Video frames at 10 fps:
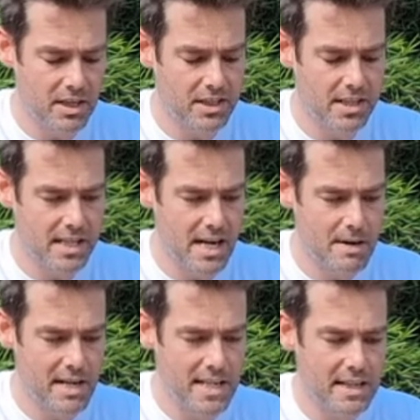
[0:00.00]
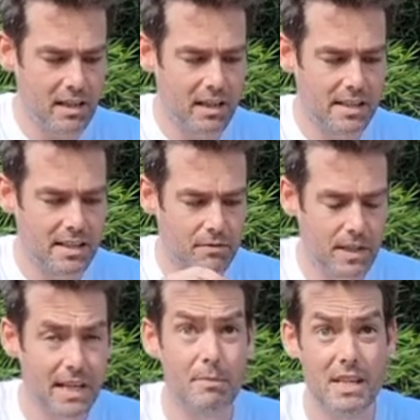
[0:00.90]
Recommend using a wine
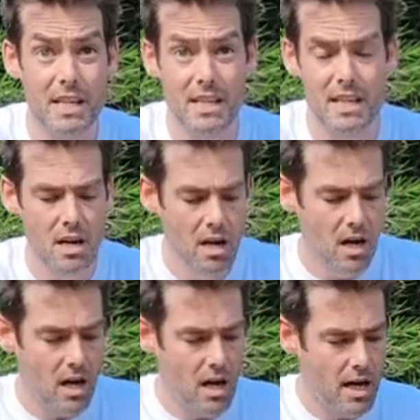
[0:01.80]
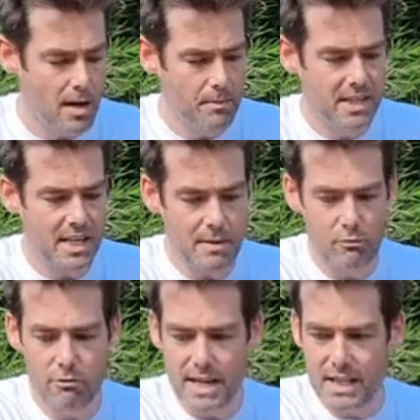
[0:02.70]
glass, but I'm sure it would taste pretty much
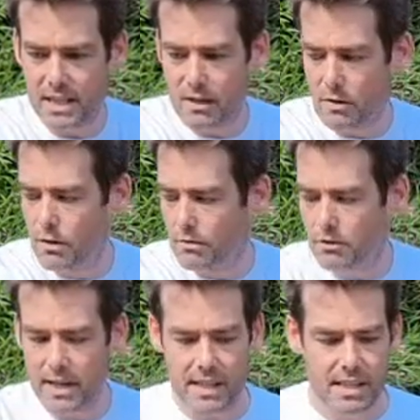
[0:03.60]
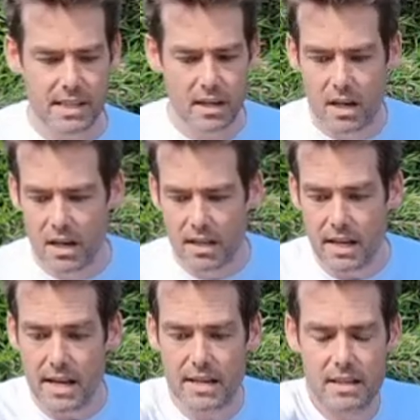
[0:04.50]
the same in any glass if you kept the
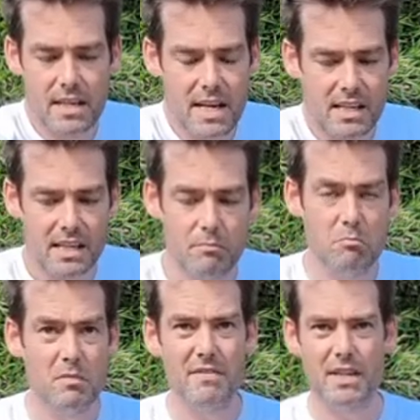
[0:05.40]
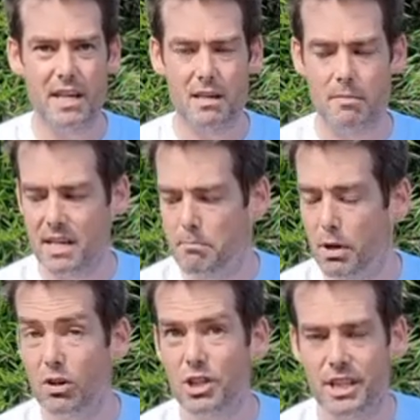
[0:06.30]
same ratio
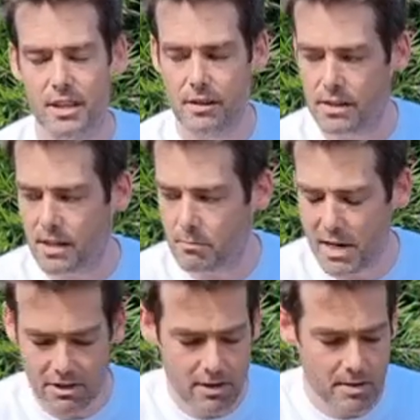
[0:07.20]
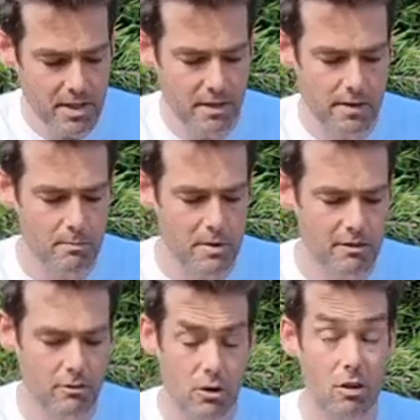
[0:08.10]
of drinks. And
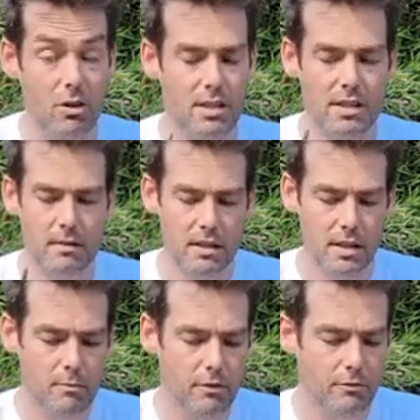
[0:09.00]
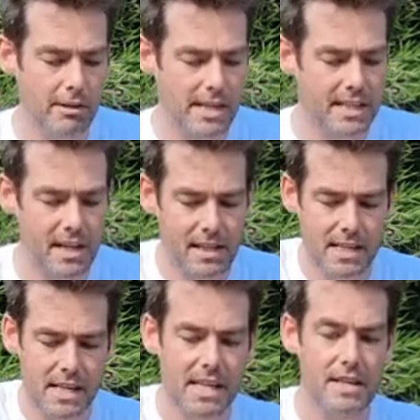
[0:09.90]
next, if you're going to be posh and
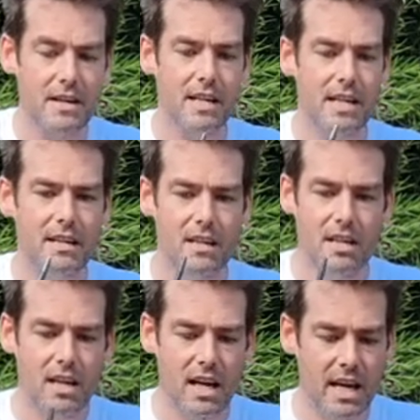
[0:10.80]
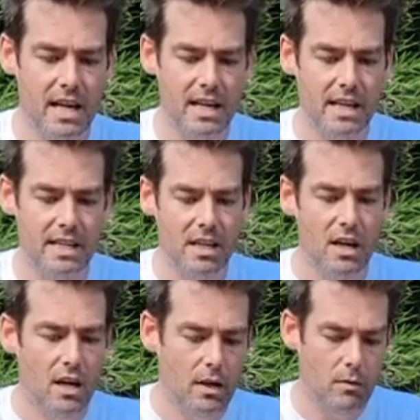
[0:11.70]
use a measurer, or
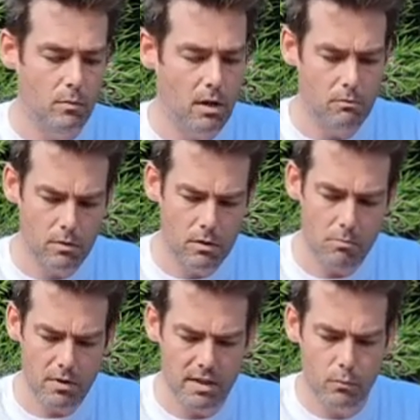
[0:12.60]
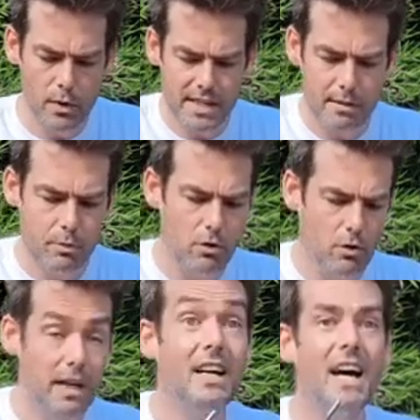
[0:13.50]
just, you know, freestyle it, as I said
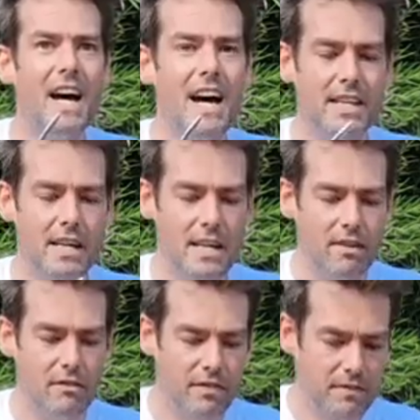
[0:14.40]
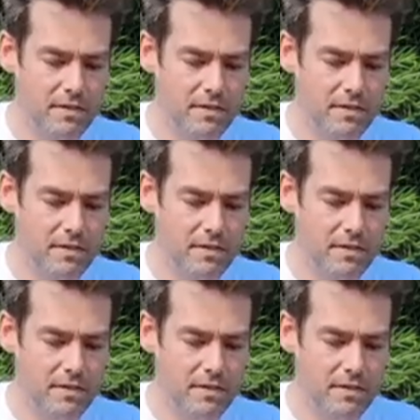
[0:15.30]
earlier. And